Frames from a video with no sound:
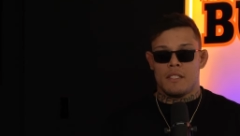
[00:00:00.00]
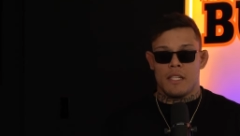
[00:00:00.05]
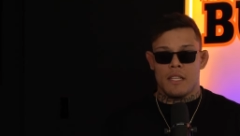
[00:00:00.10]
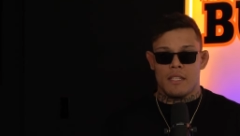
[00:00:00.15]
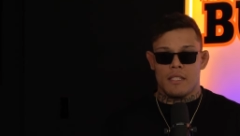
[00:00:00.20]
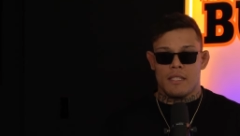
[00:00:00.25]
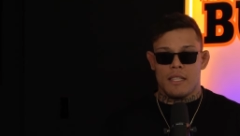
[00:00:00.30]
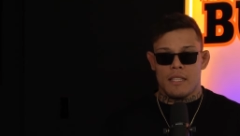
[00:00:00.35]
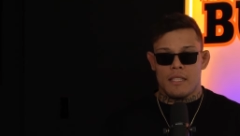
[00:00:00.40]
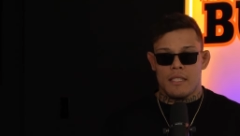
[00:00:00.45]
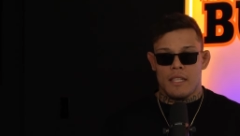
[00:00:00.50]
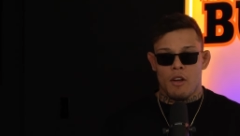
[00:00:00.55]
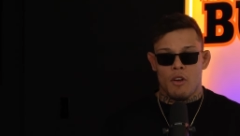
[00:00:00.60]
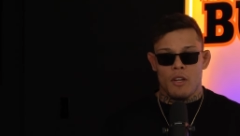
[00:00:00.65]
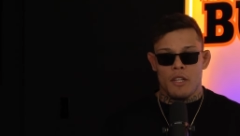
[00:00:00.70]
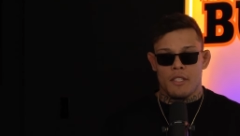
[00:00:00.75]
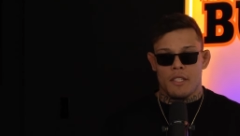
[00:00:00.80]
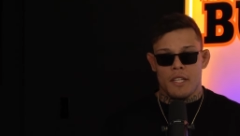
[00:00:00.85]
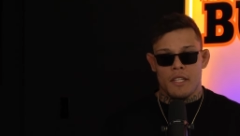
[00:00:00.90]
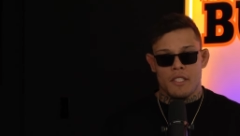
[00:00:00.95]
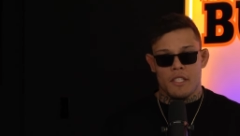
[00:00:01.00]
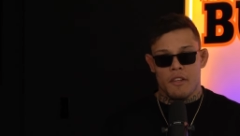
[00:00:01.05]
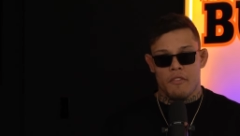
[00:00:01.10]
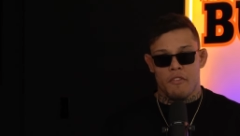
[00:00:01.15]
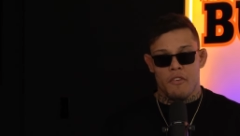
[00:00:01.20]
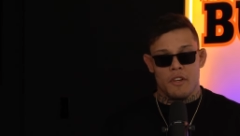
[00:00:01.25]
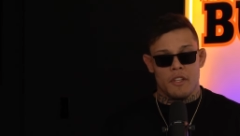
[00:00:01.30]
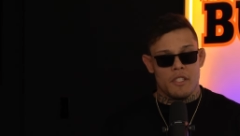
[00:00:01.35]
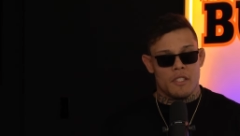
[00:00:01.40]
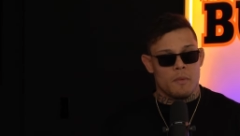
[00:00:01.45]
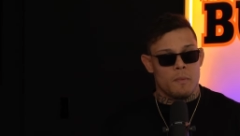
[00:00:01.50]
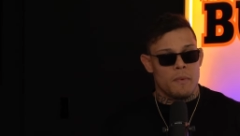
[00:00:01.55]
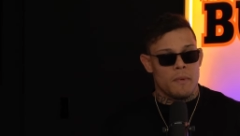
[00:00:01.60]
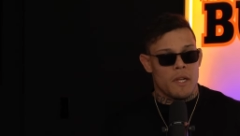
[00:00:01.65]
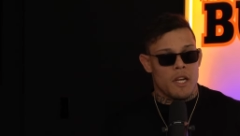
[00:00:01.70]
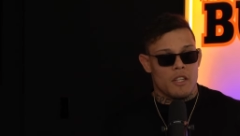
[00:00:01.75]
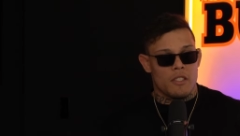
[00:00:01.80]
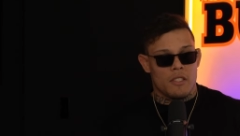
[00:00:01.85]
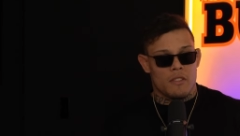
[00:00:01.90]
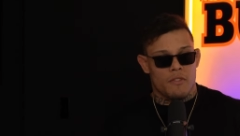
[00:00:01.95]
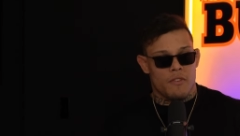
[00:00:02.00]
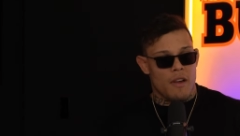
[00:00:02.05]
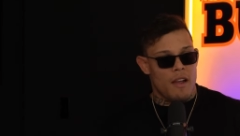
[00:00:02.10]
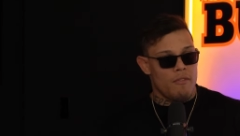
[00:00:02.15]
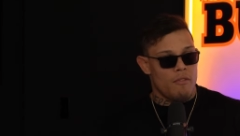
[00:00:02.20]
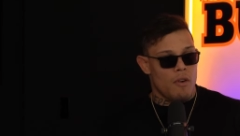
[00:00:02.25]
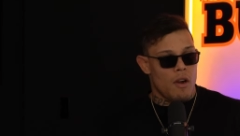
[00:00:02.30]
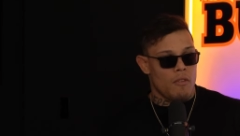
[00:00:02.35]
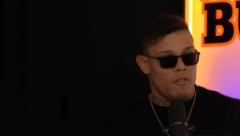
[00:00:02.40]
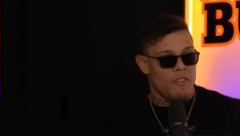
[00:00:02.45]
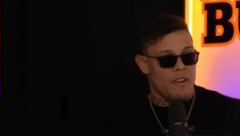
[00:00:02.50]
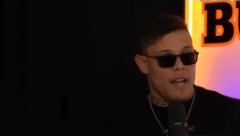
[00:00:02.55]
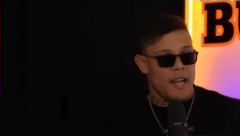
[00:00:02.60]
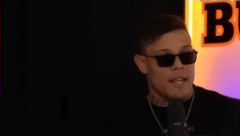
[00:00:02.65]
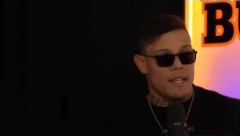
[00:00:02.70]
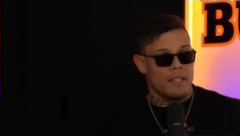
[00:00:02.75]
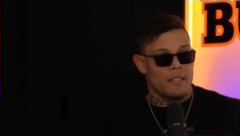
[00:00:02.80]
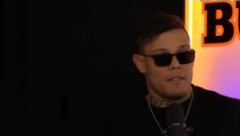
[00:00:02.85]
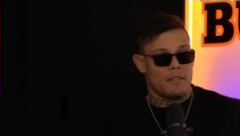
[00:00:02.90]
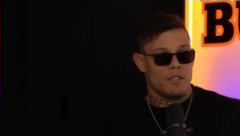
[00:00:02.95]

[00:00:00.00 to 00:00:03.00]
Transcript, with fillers: just the, the only thing different is because it's five round fight.